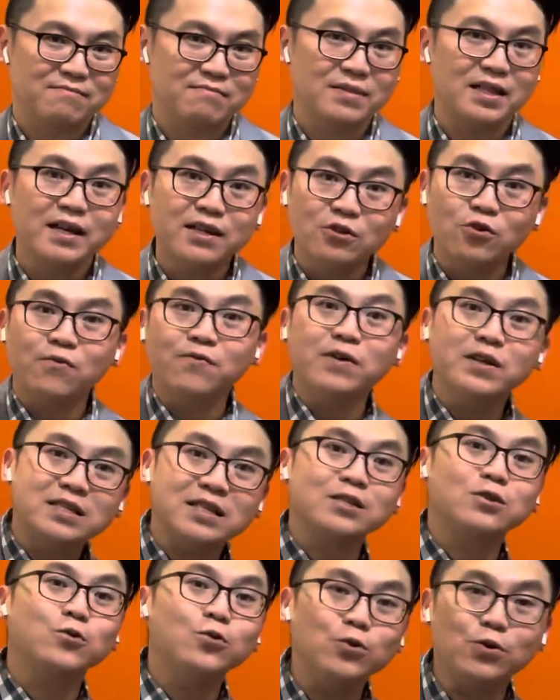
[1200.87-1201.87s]
Like your friends
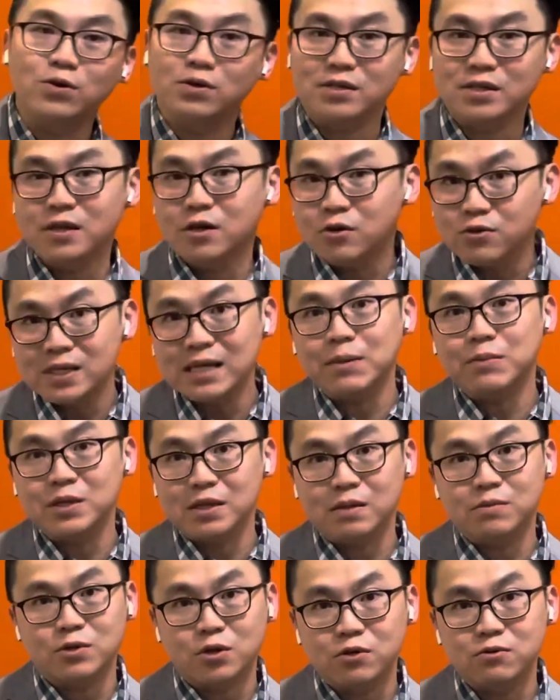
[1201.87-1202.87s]
at school, you know, some of
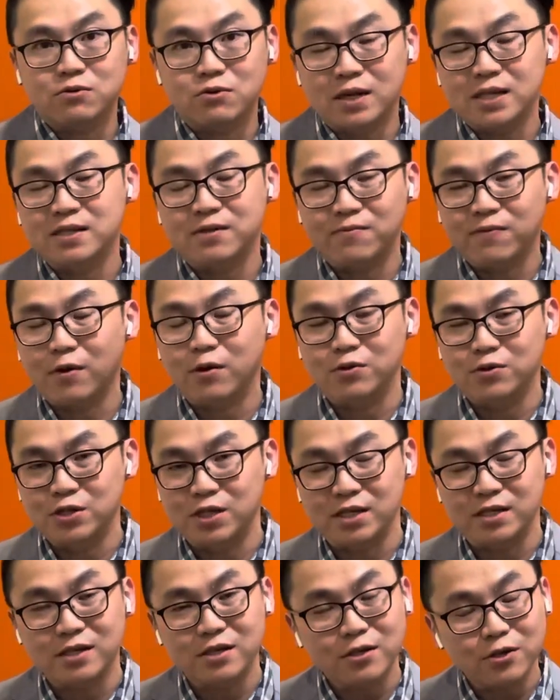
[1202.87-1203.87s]
them don't trust and follow
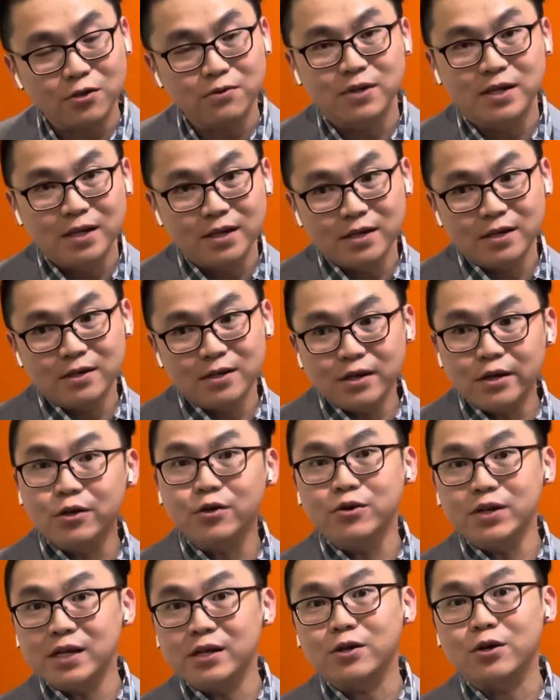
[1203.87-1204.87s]
Jesus. So
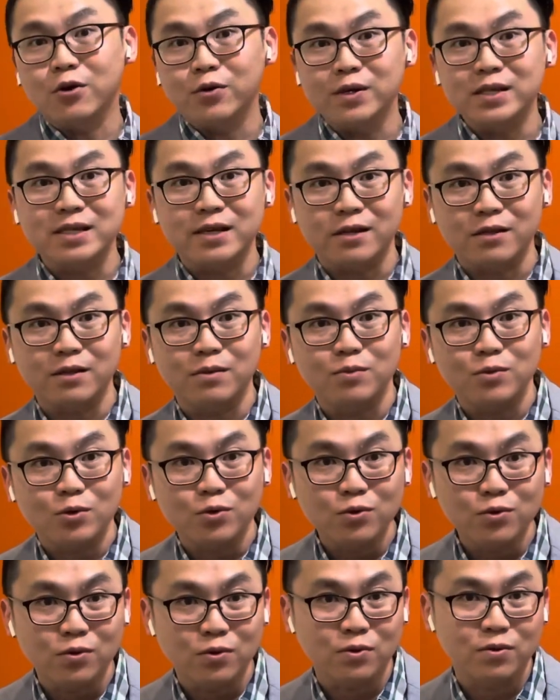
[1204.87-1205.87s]
you need to go and tell them
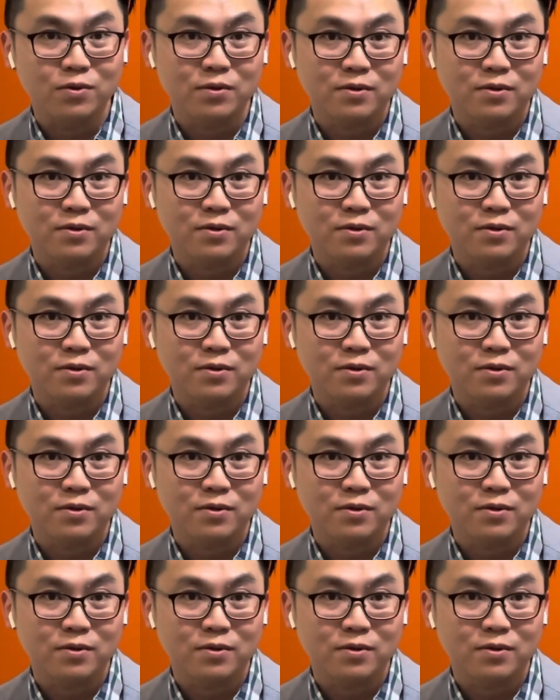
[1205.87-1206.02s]
too.